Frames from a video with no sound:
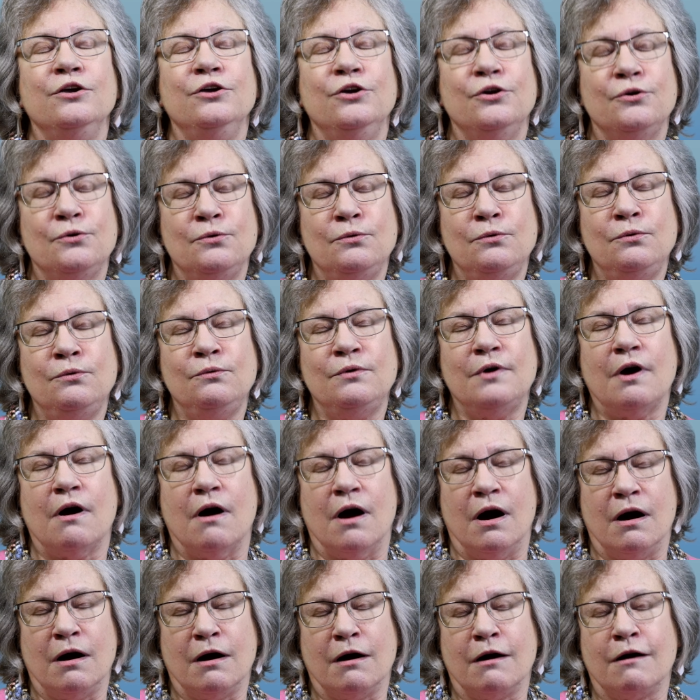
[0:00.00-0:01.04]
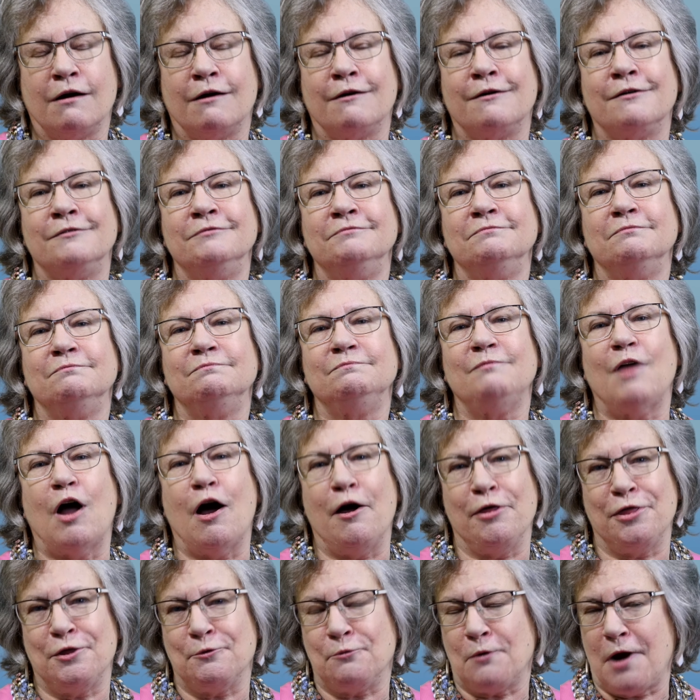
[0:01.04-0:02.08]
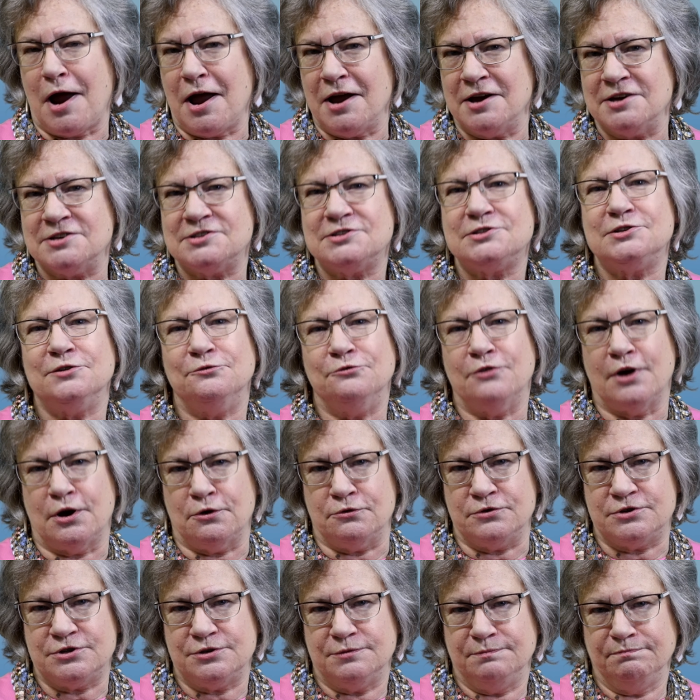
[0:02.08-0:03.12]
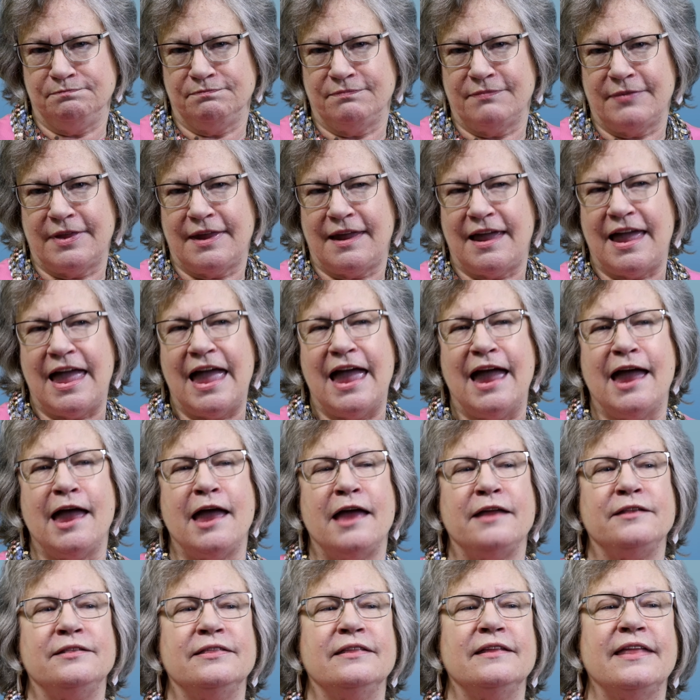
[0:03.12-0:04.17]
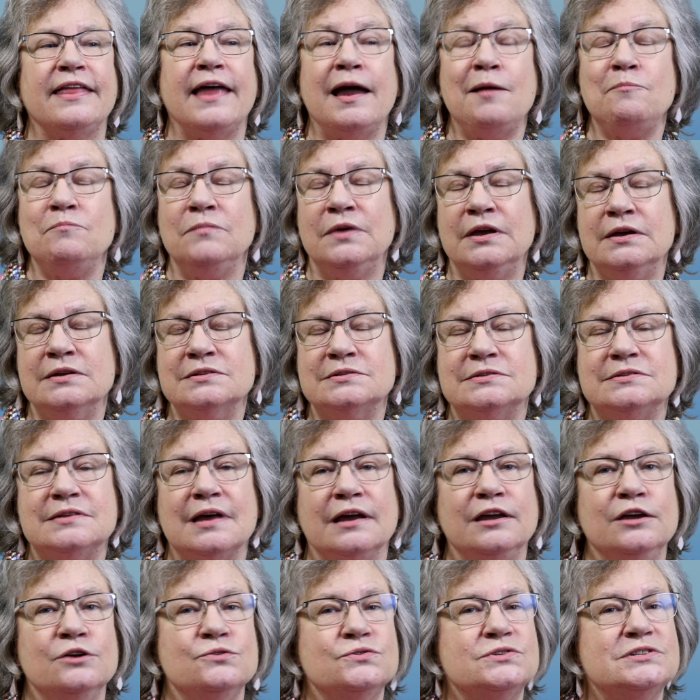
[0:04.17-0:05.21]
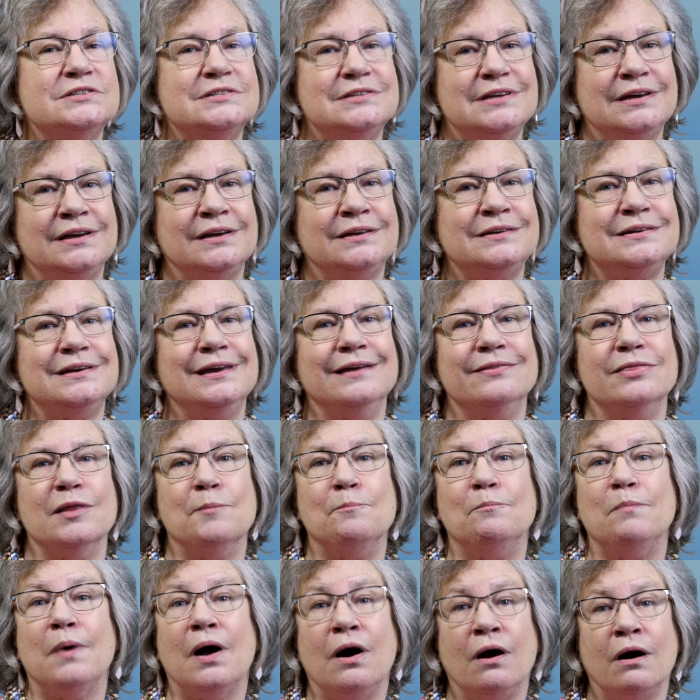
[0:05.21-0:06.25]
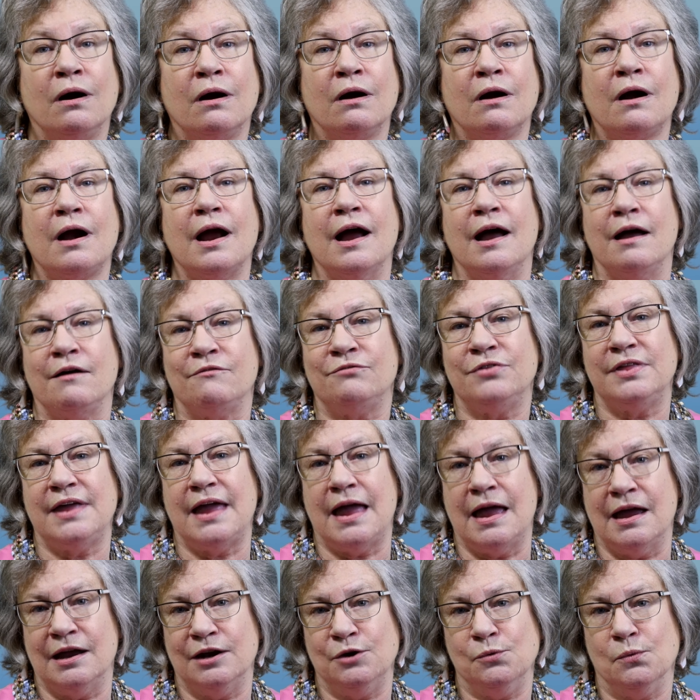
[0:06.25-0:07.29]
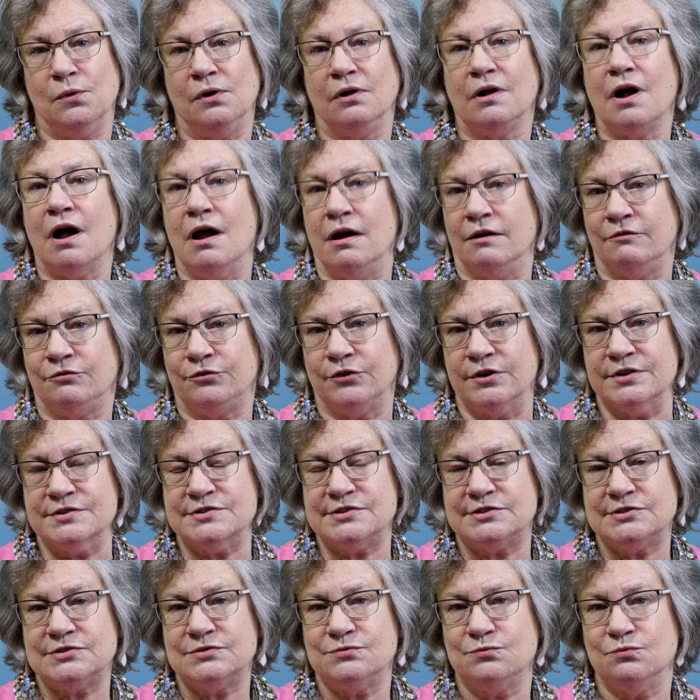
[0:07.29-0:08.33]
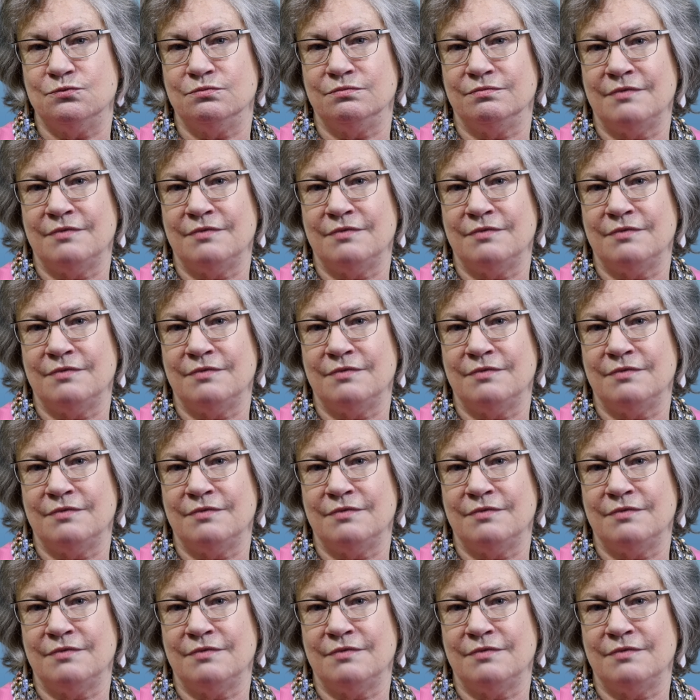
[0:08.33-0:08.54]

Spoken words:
you are authorized to vote. And that means that you sit in the bar of the annual conference.